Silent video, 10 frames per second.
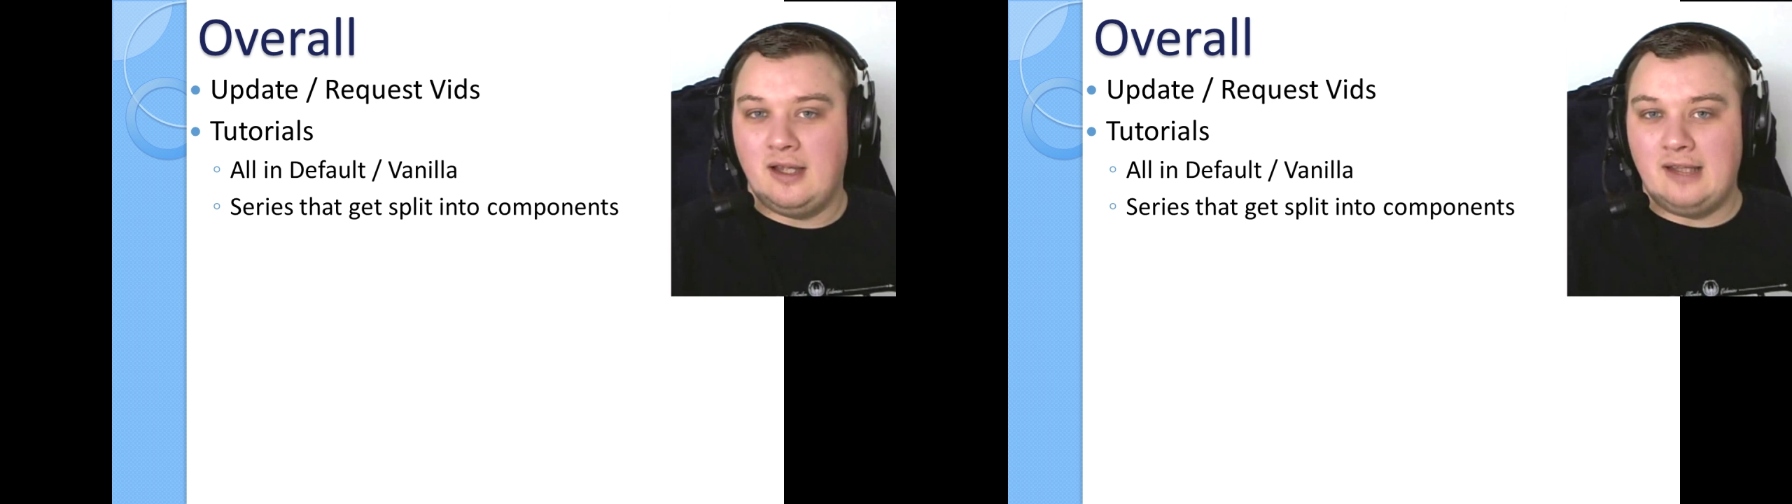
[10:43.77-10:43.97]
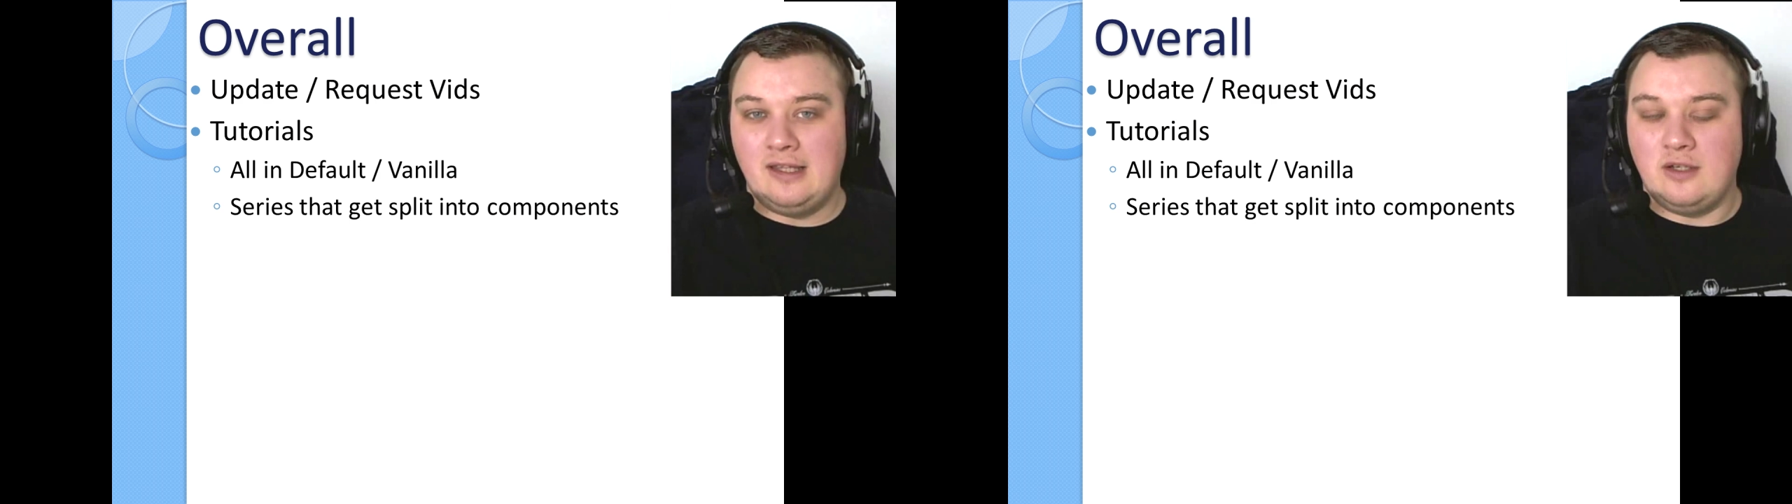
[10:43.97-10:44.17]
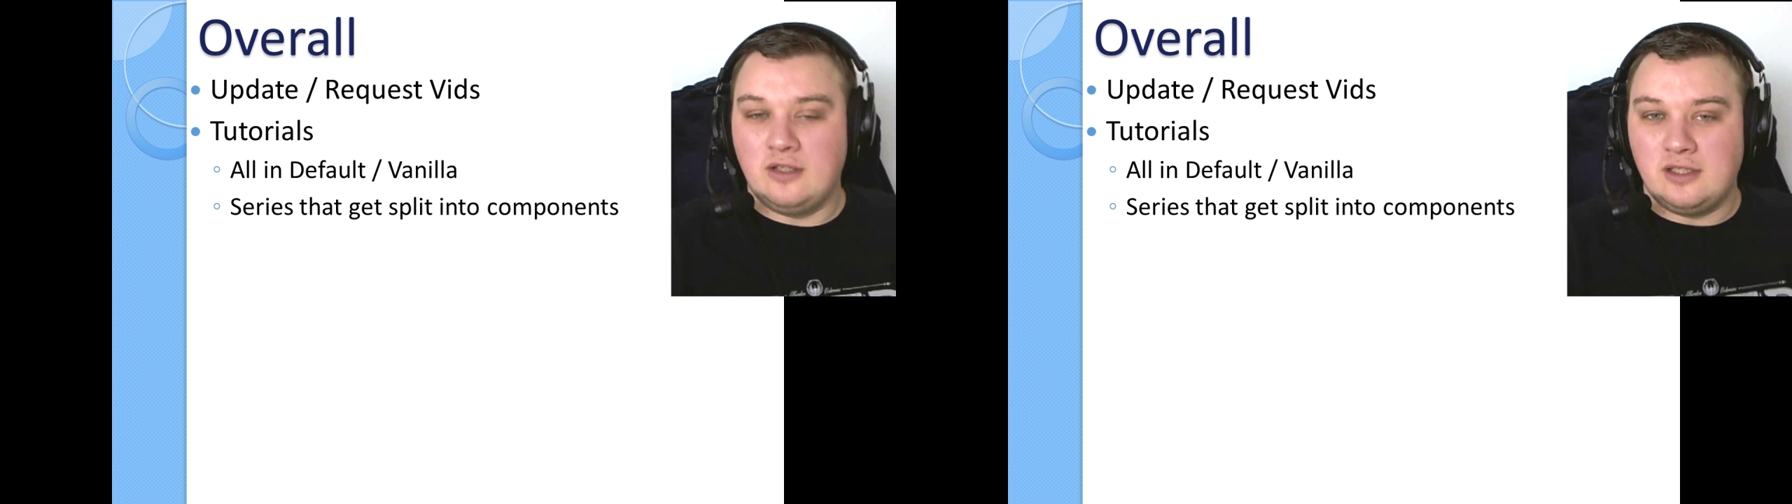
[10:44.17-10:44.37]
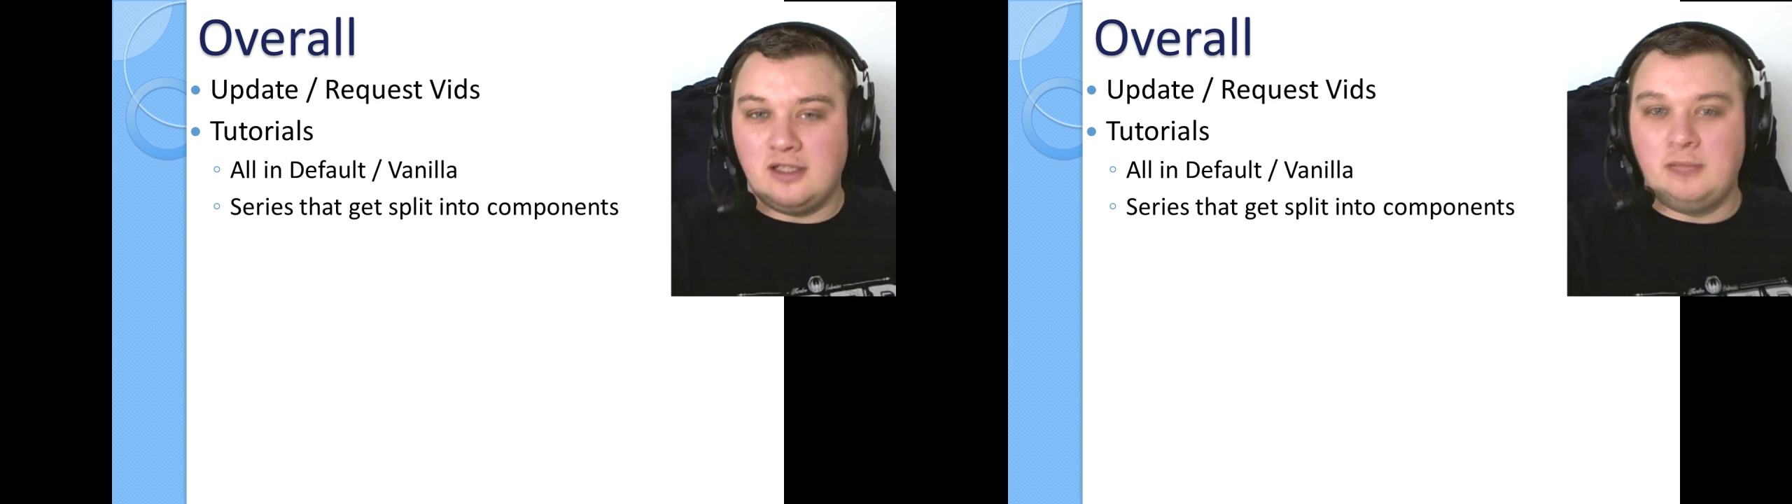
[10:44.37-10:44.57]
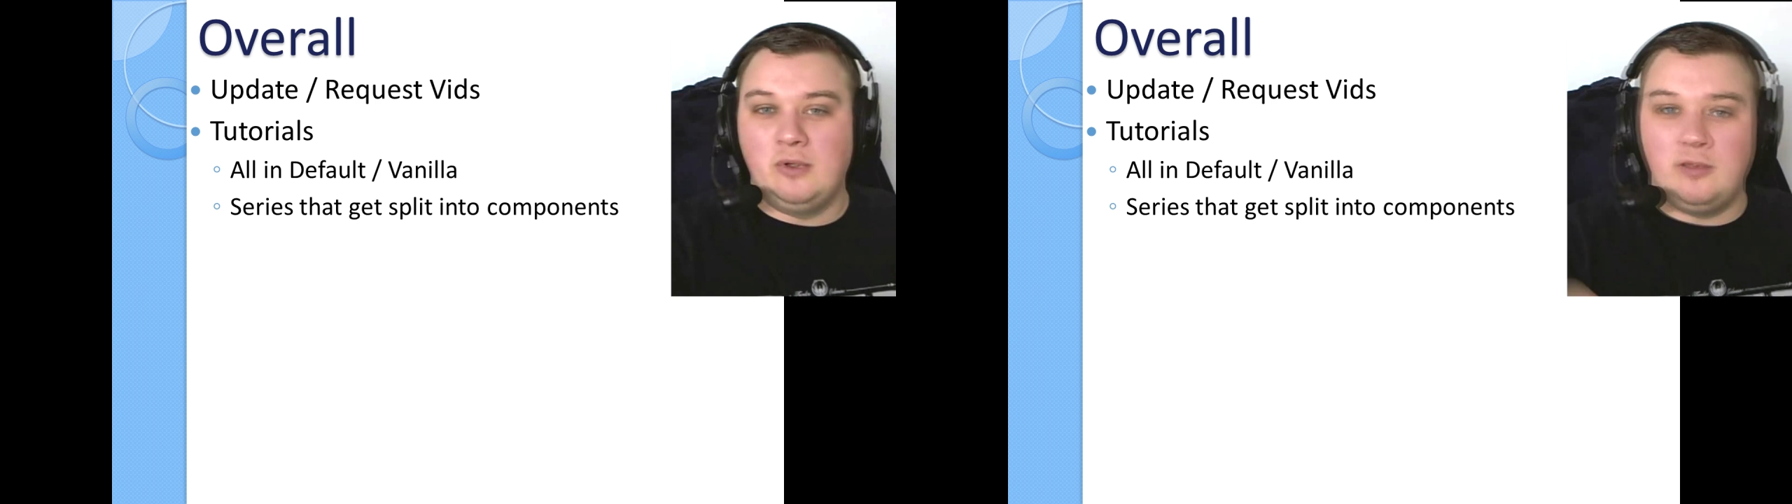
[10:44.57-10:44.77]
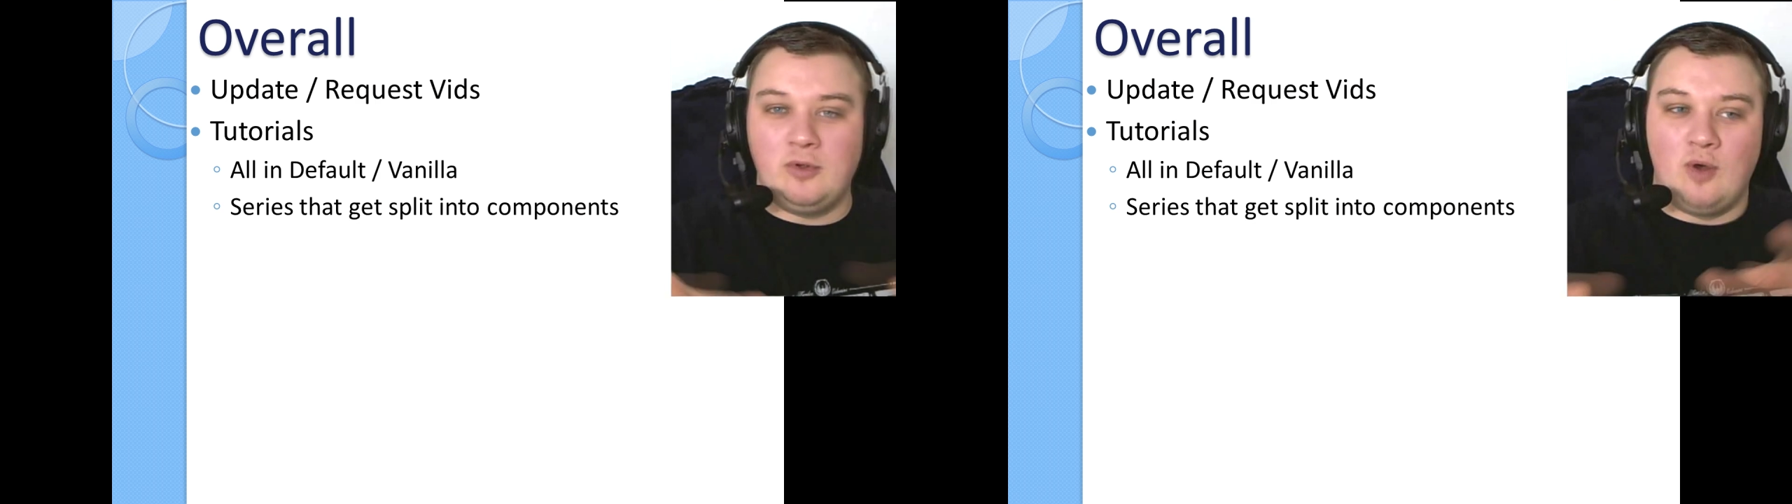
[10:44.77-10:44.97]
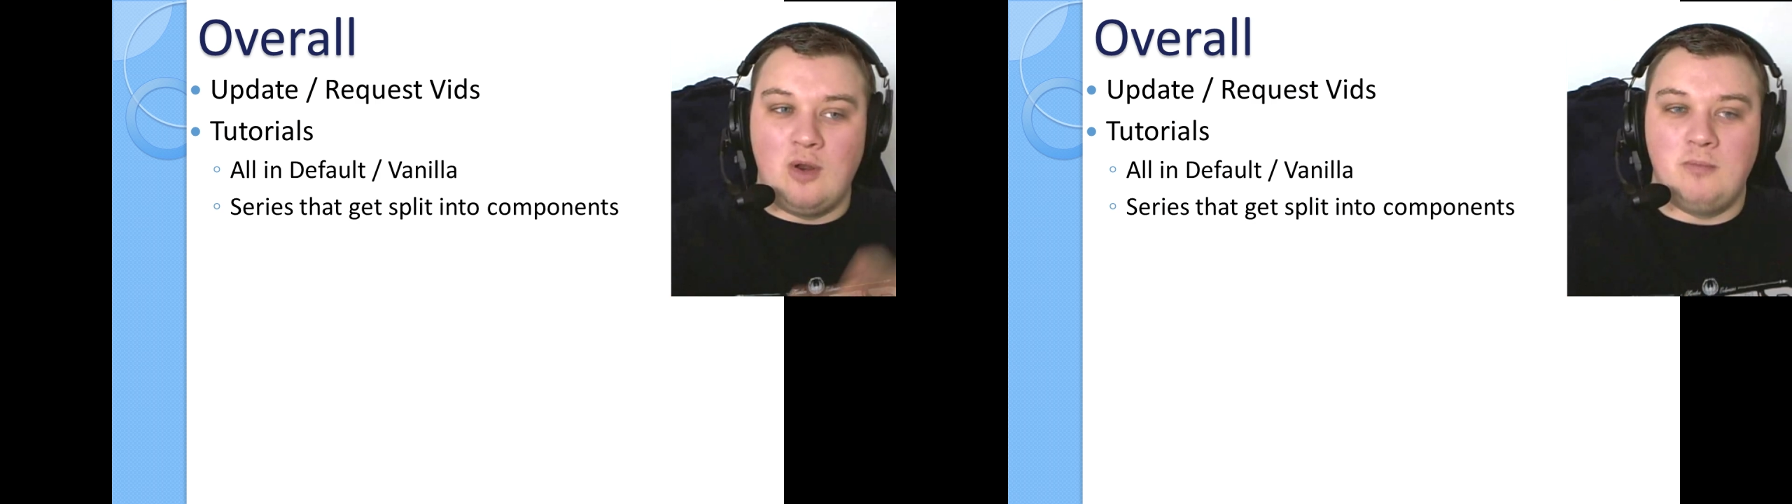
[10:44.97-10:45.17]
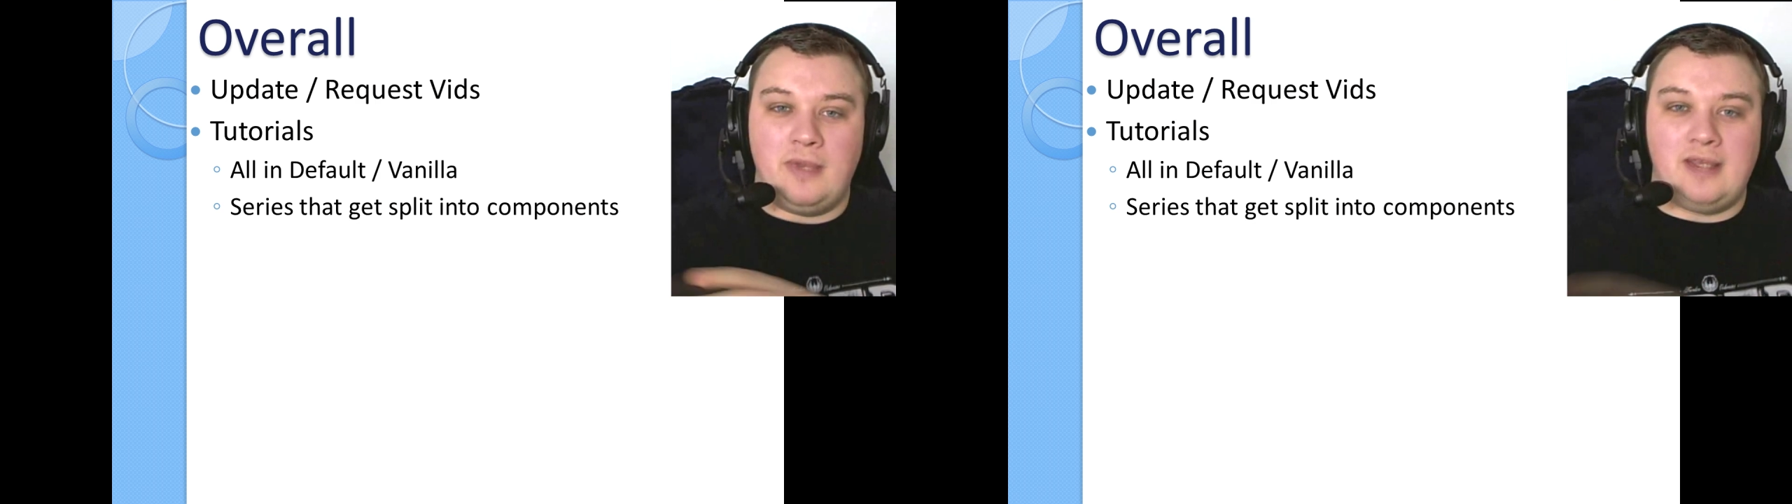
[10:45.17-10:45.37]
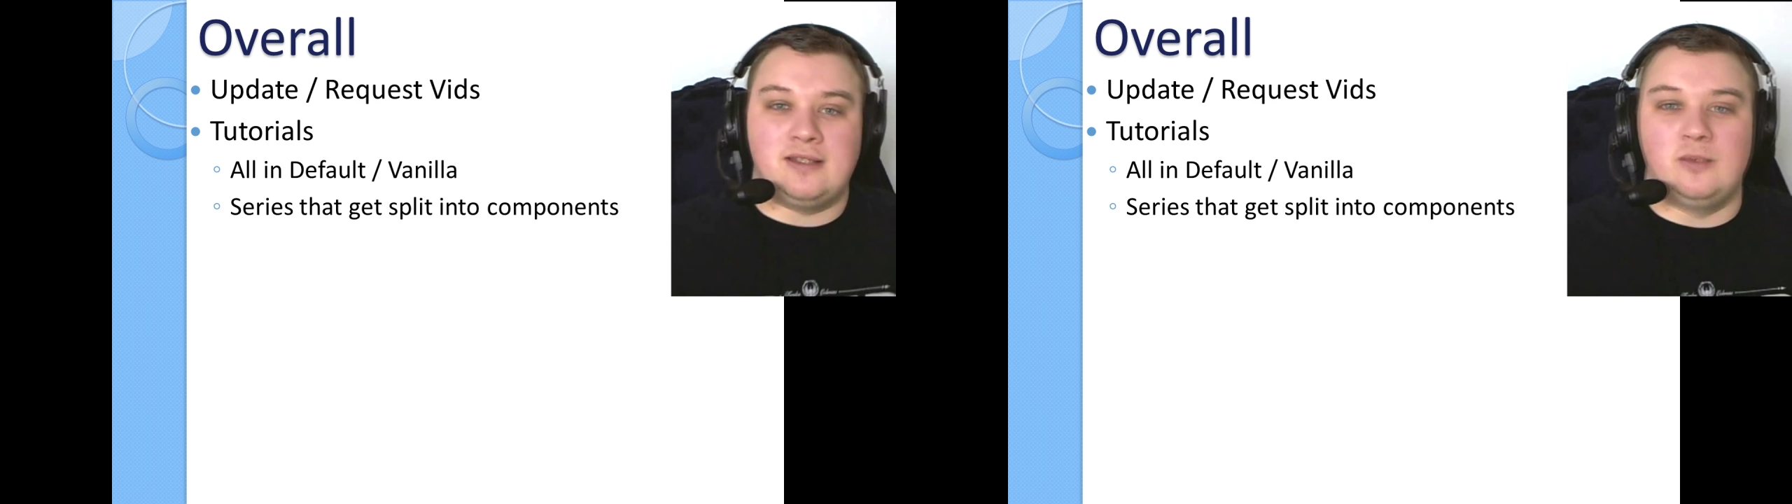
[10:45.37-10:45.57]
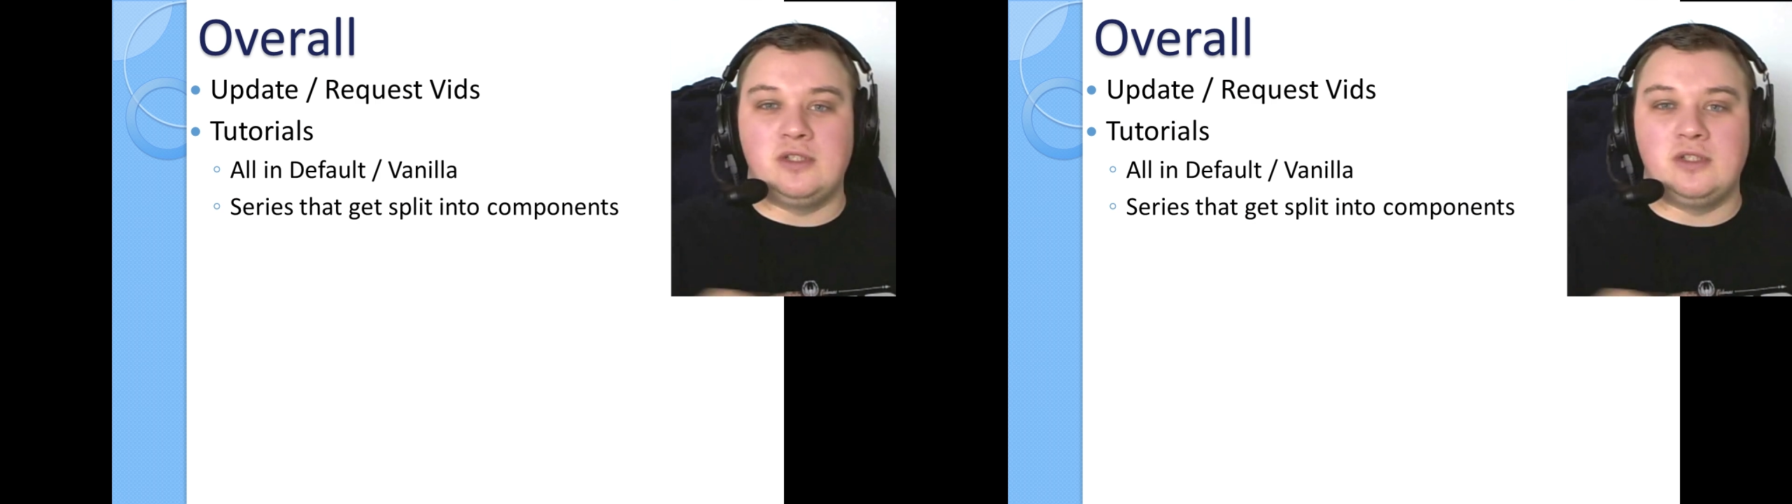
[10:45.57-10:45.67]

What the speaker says: And then you can start to build up your own base,